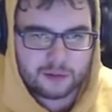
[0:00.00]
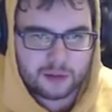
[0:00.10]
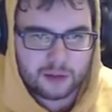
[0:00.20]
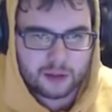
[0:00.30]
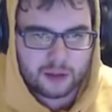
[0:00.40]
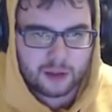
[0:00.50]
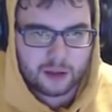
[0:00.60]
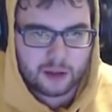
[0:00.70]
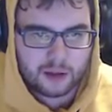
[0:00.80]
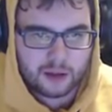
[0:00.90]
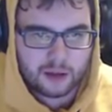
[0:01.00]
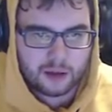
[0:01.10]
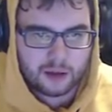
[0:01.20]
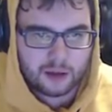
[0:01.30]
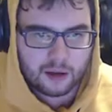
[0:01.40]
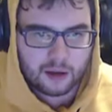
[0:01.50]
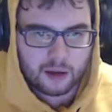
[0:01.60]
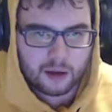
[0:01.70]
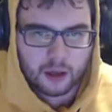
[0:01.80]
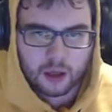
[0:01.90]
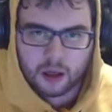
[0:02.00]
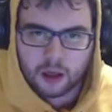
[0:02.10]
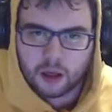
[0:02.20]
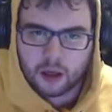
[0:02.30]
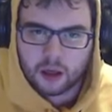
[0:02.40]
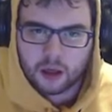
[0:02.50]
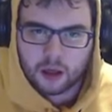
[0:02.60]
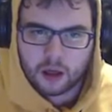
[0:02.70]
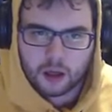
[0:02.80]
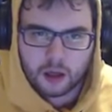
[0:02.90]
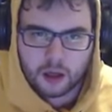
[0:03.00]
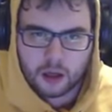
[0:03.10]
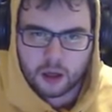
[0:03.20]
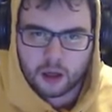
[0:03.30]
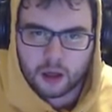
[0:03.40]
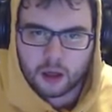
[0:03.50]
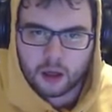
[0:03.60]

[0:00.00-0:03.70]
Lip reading: [no speech]